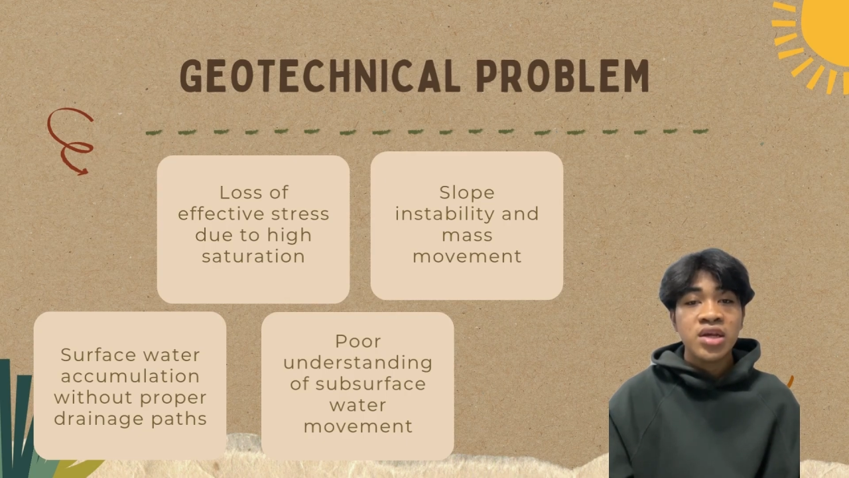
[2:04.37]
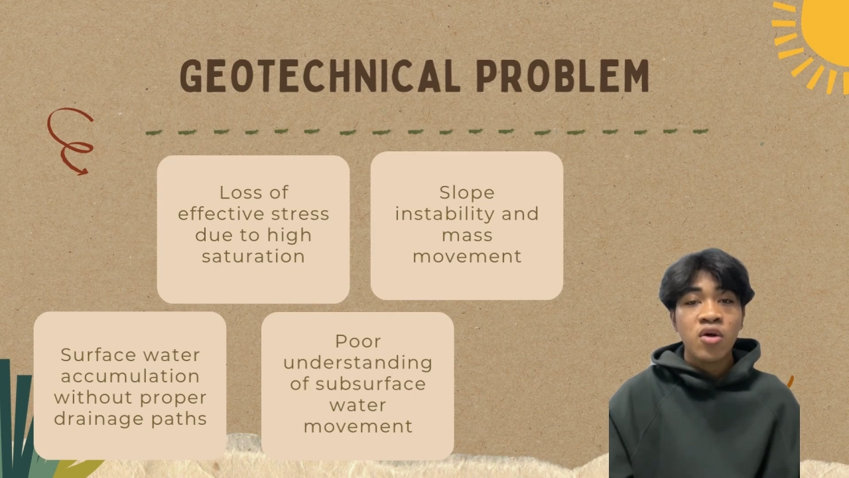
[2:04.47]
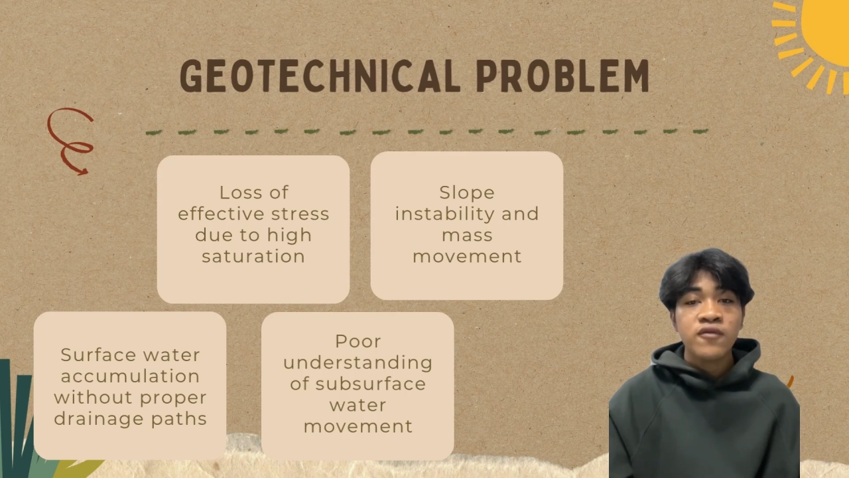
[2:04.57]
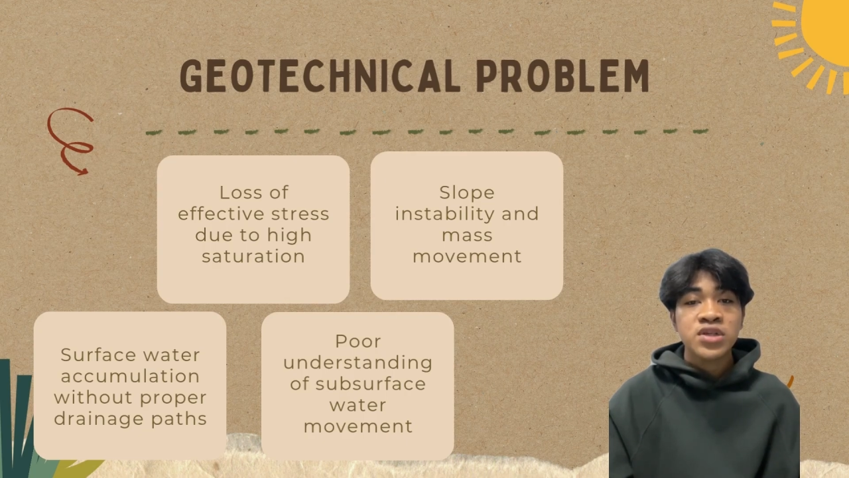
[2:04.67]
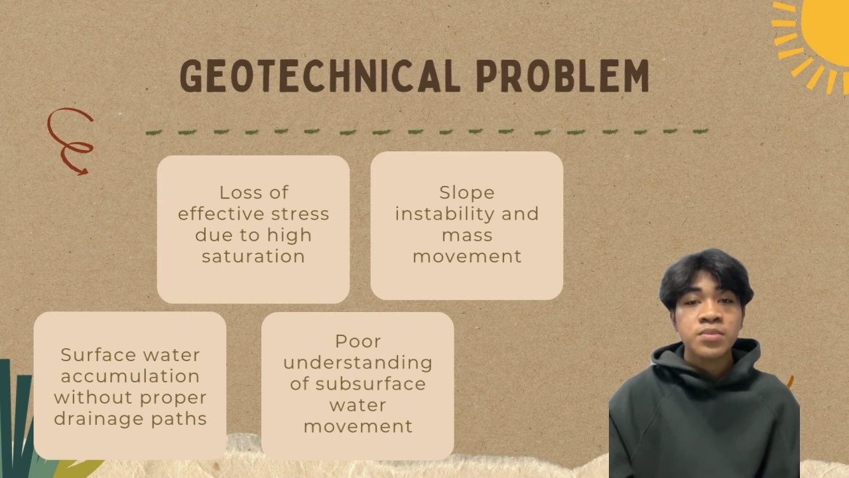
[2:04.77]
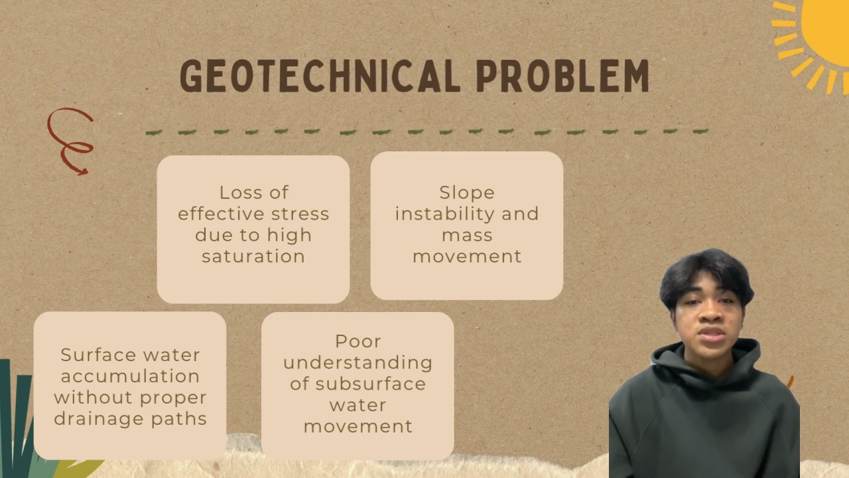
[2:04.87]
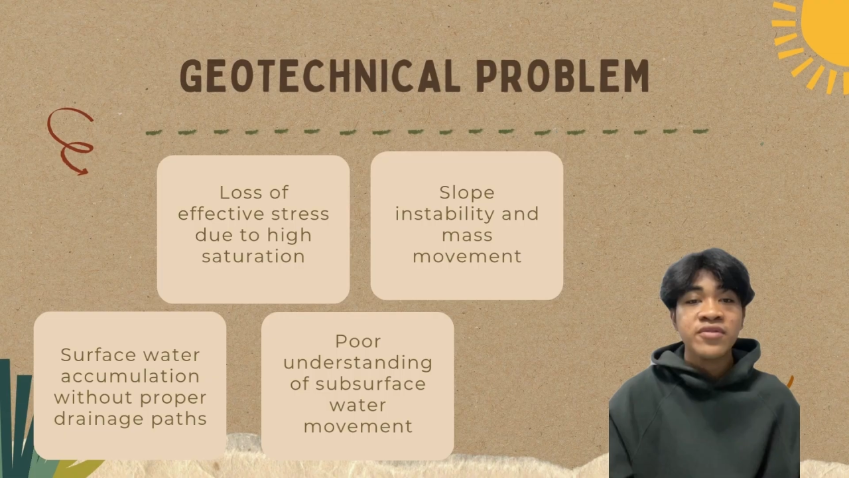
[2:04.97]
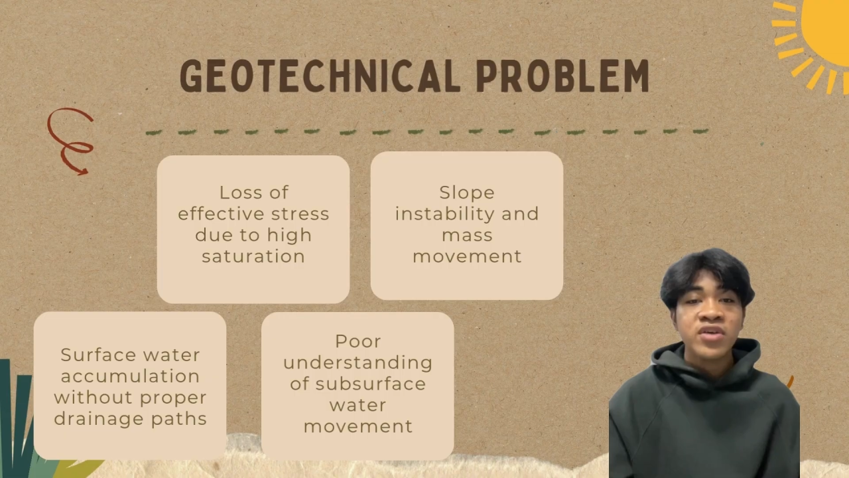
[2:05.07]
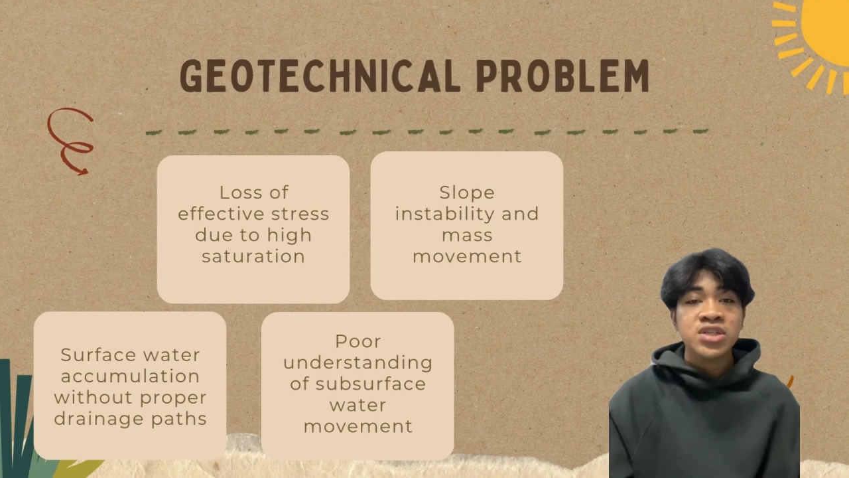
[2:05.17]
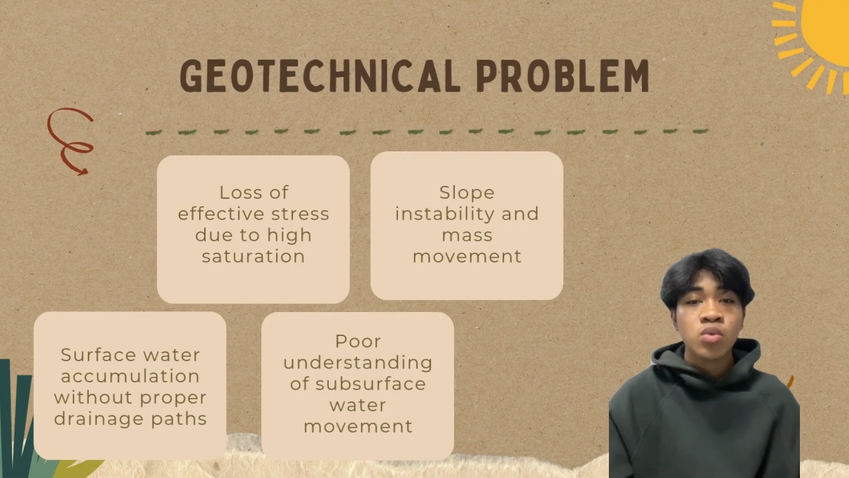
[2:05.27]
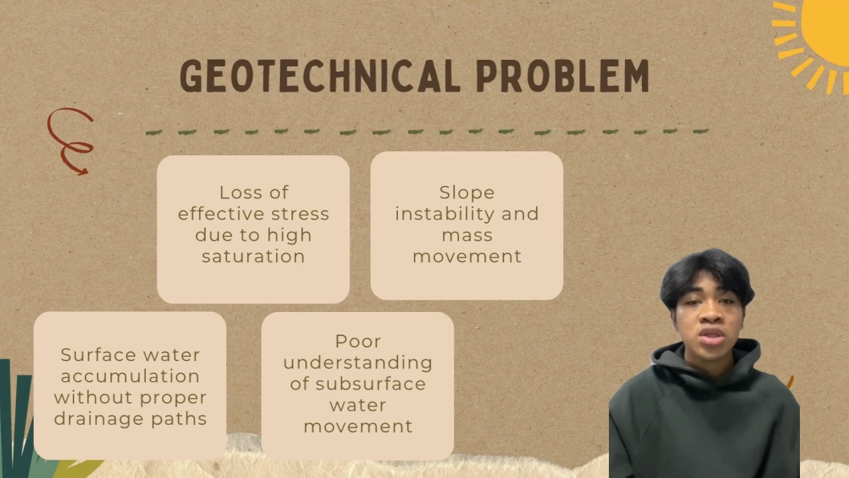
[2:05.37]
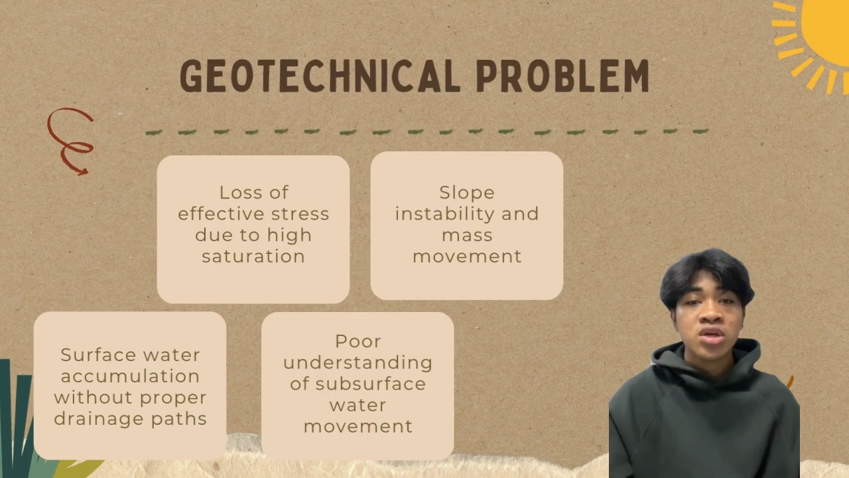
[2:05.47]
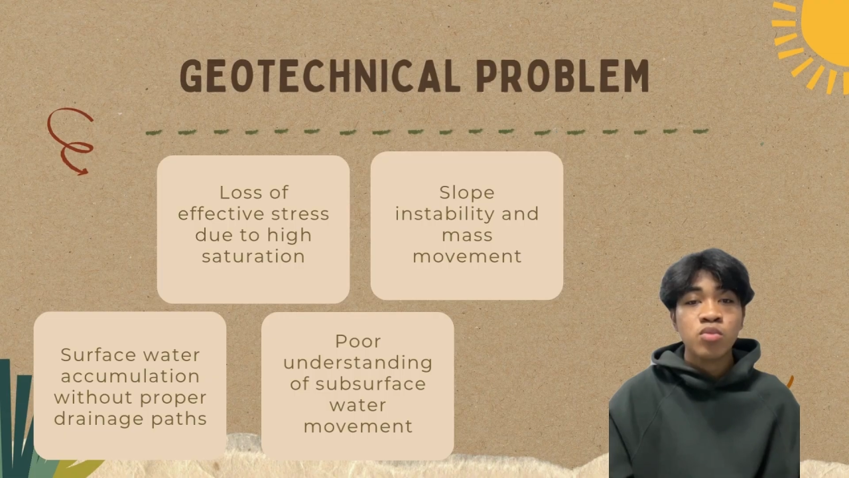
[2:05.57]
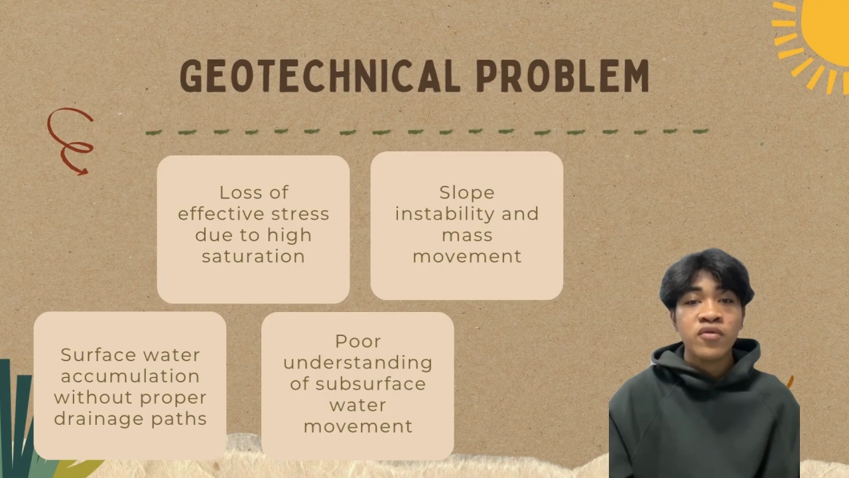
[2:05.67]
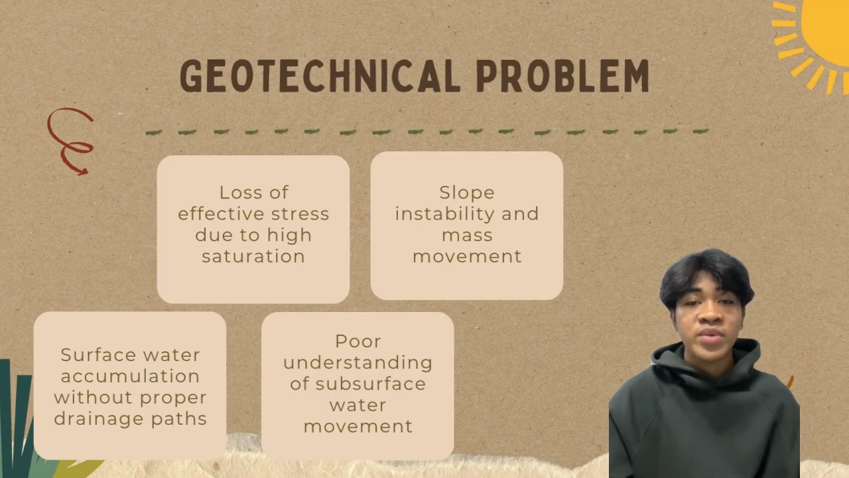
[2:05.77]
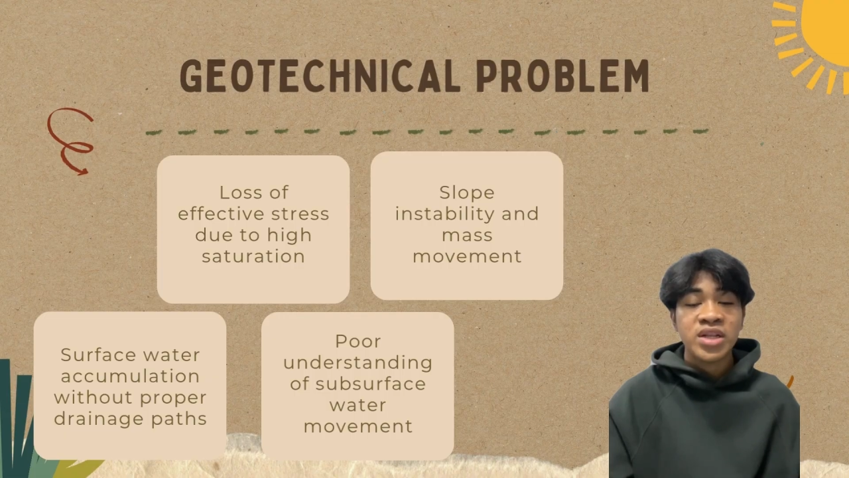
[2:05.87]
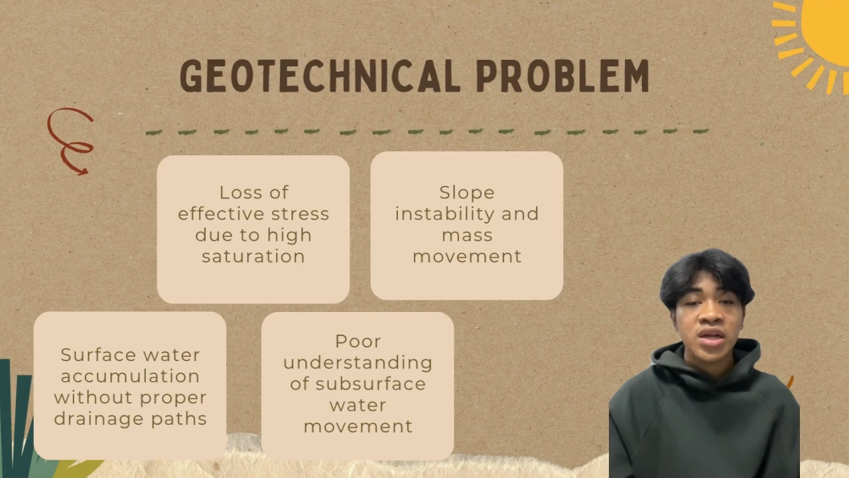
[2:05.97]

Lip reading: of subsurface water movement.